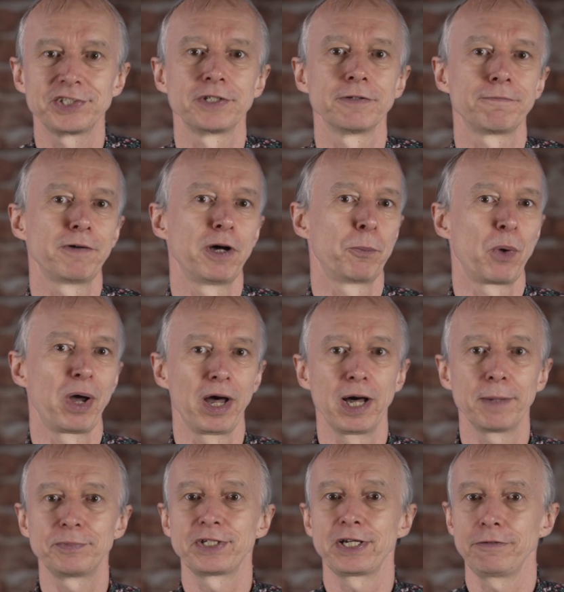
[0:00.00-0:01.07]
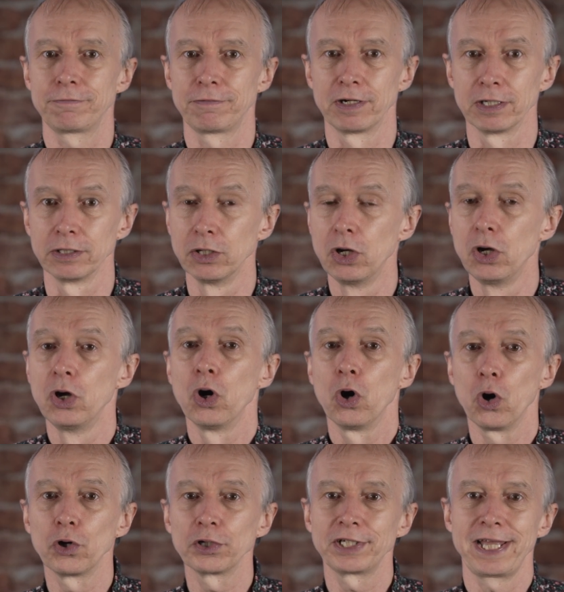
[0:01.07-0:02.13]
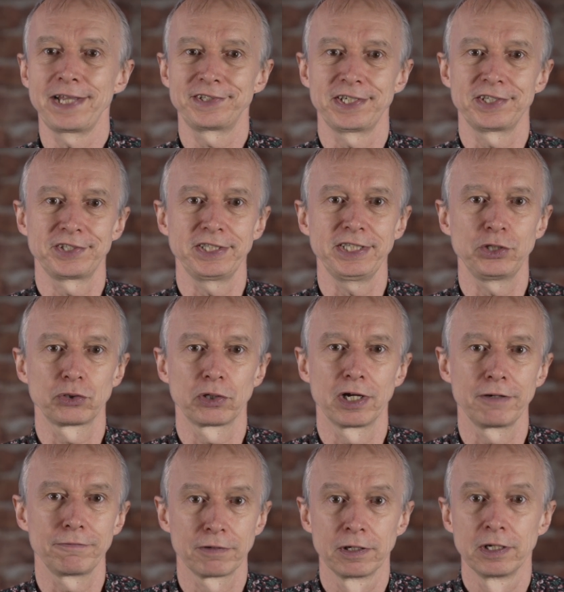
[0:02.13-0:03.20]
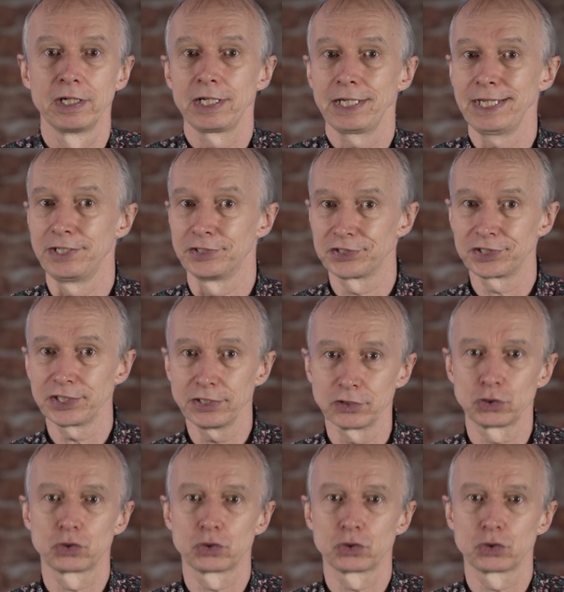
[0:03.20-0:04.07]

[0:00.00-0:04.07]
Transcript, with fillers: the firmware update file on an SSD drive, insert the